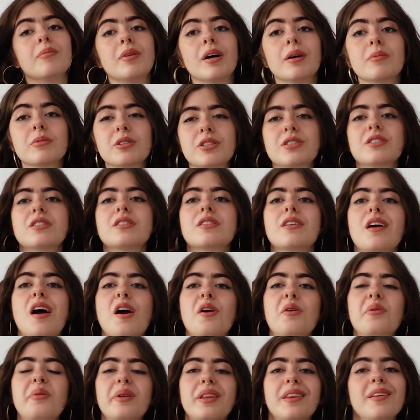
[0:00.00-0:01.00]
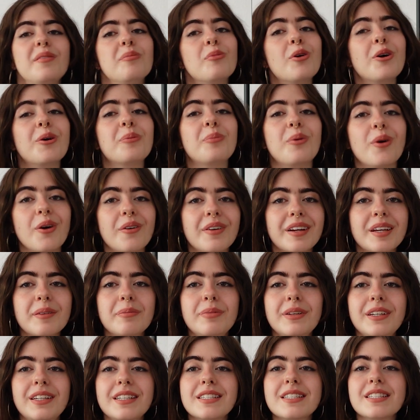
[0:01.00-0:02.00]
But I'm gonna start with the more boring
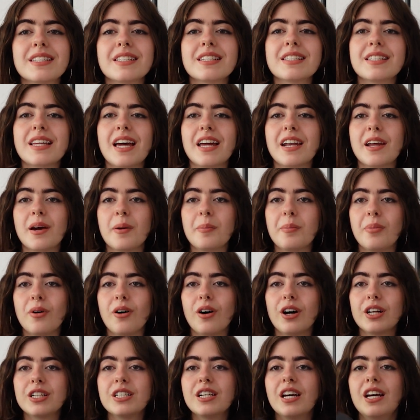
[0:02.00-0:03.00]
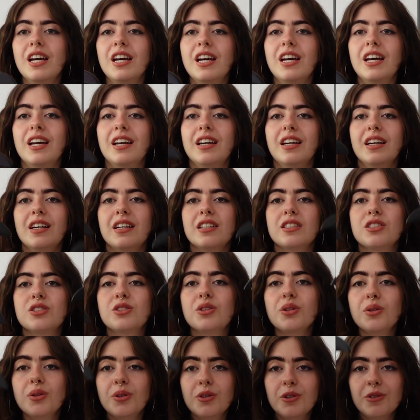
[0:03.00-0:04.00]
pieces, and I bought
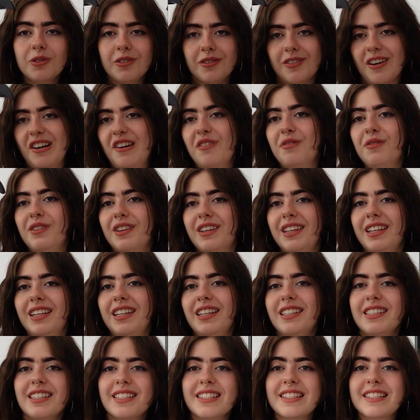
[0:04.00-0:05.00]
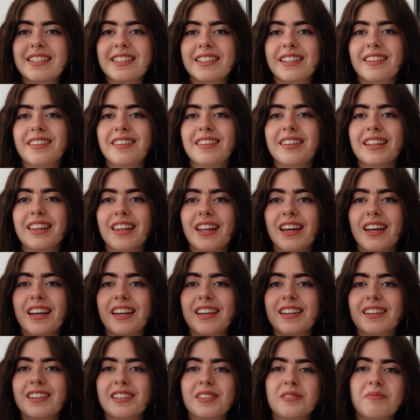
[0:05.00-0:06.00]
2 of these
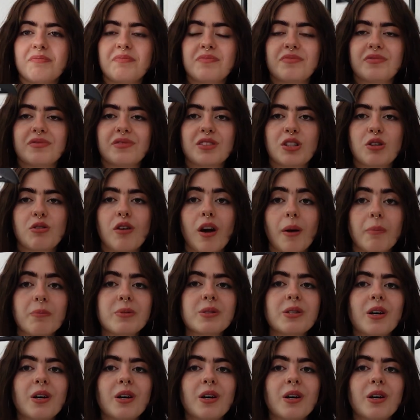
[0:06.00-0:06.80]
like crop